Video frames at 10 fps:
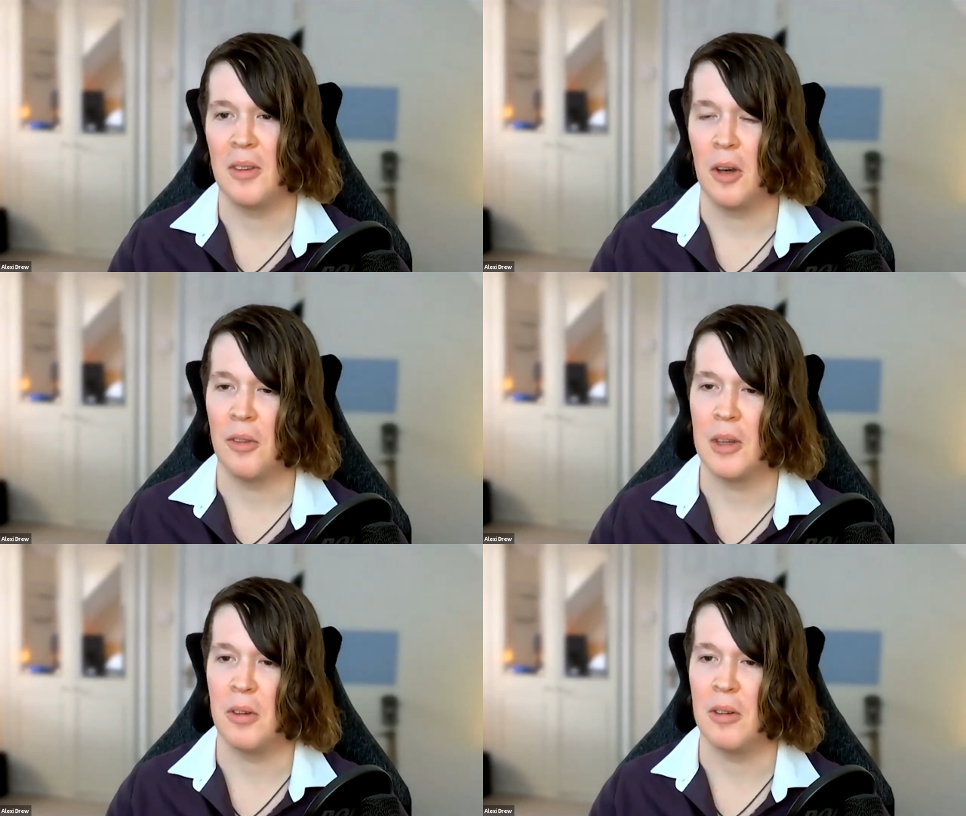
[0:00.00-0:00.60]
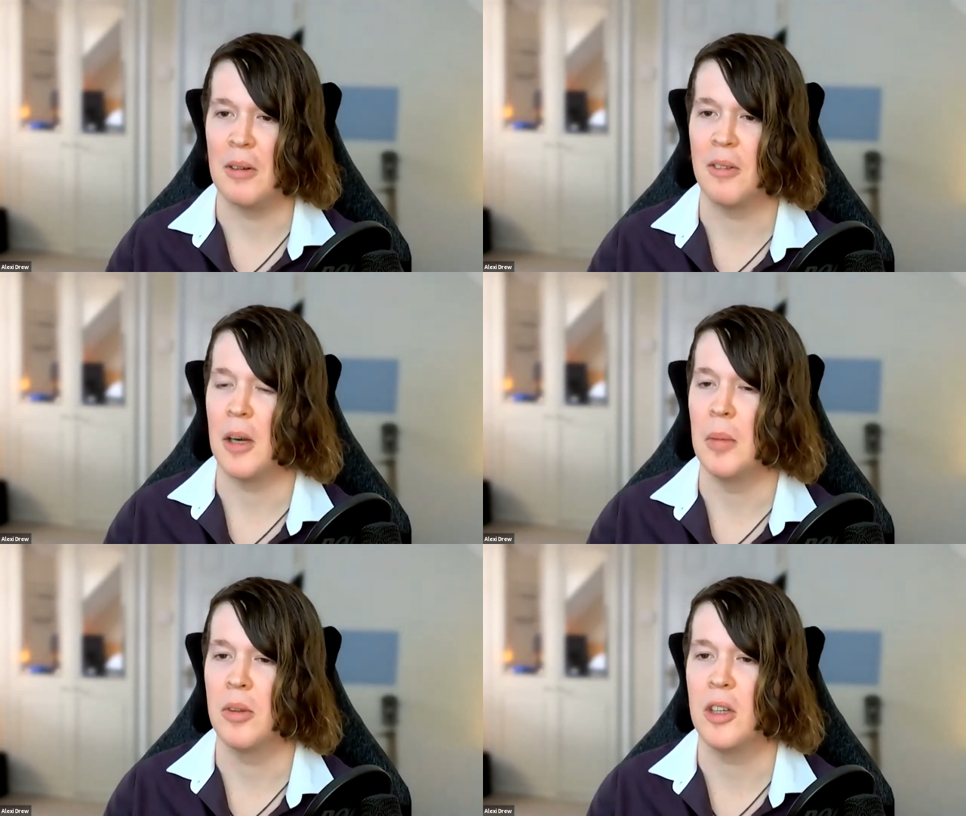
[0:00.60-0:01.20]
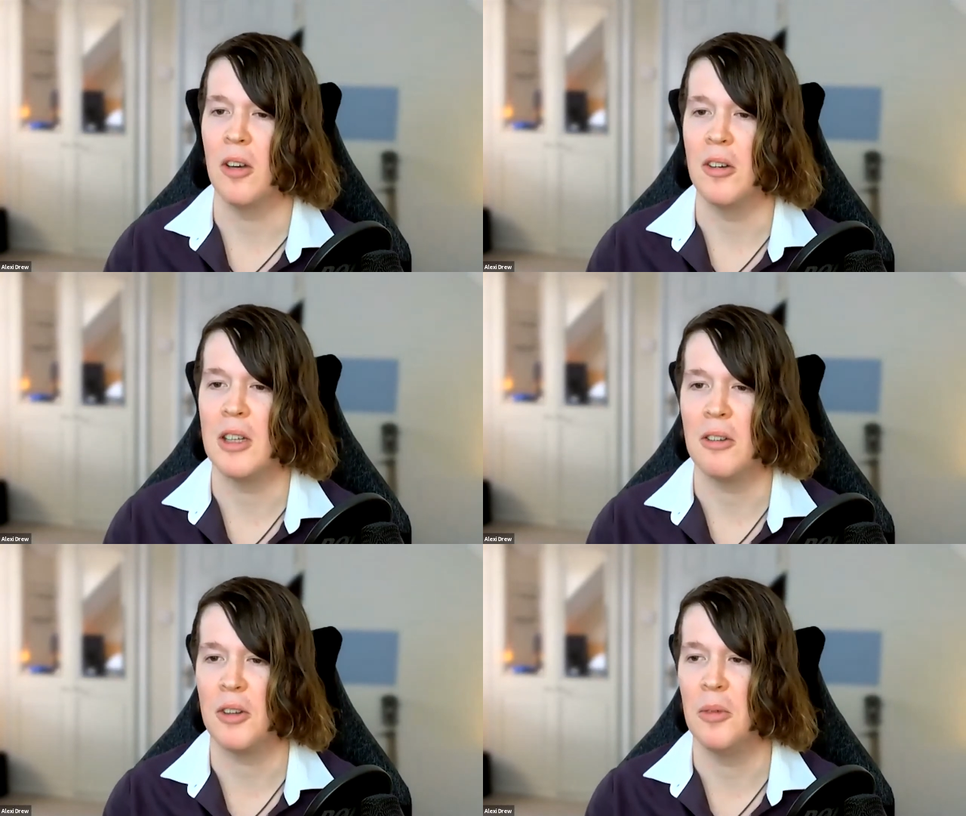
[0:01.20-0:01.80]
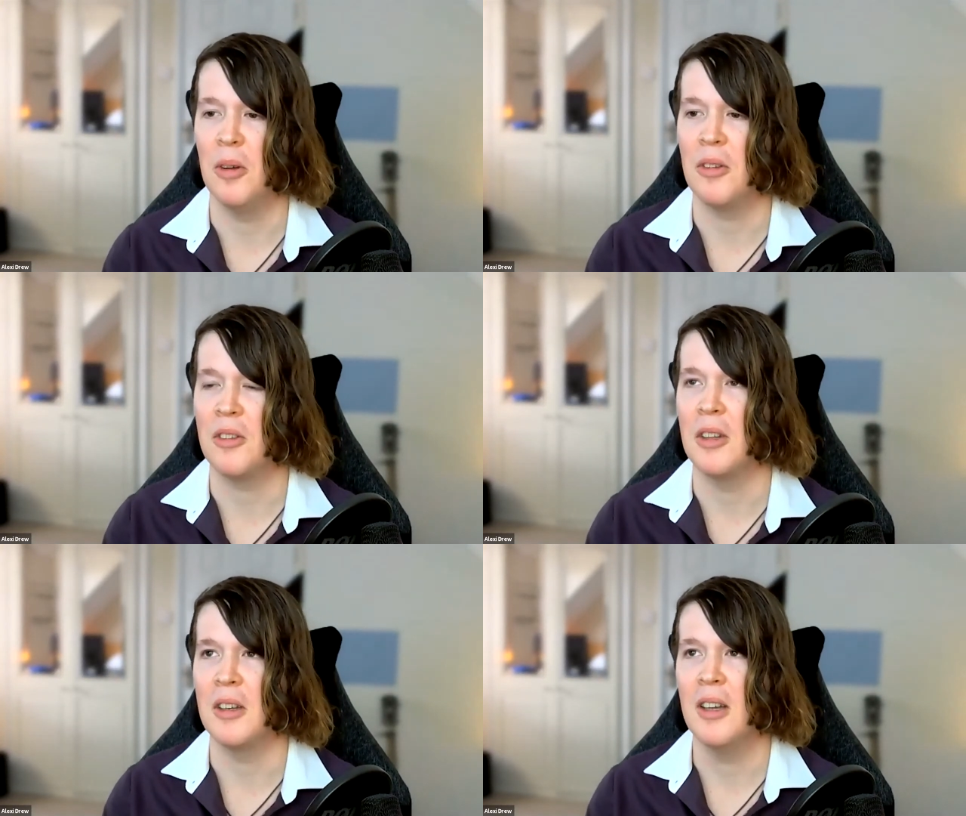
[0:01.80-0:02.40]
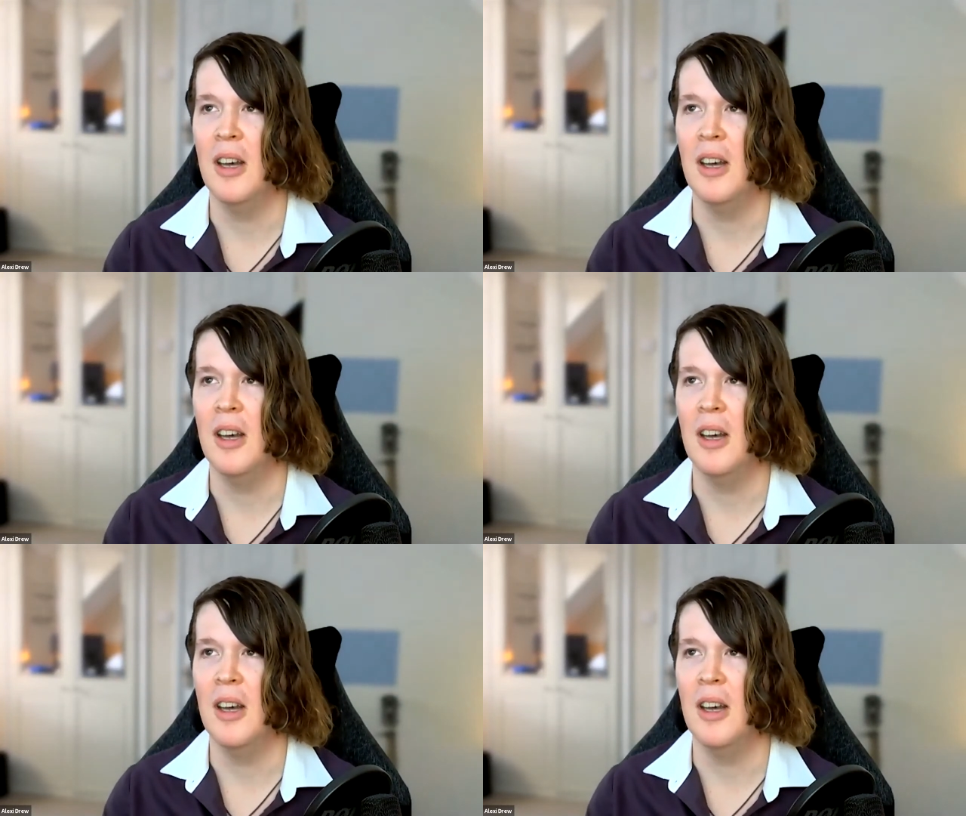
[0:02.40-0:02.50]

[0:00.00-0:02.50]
concepts around cybersecurity. So the ones that